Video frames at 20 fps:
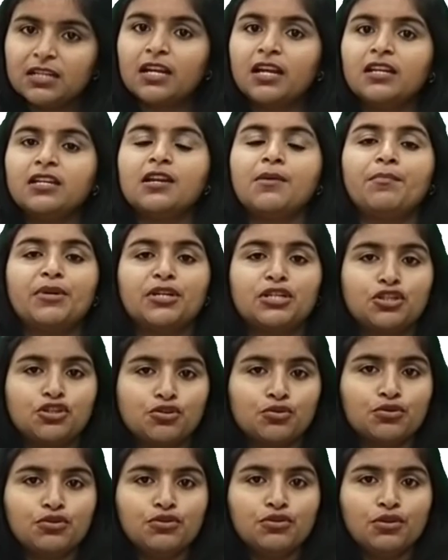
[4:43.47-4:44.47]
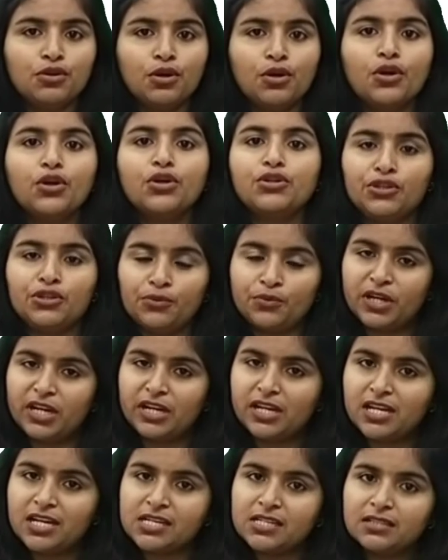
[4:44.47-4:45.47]
number 2,
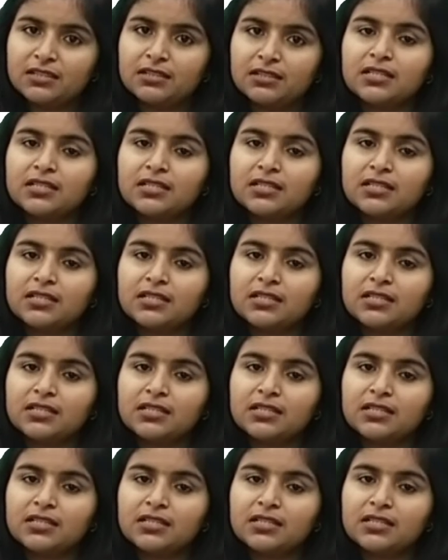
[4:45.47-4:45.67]
nucleus,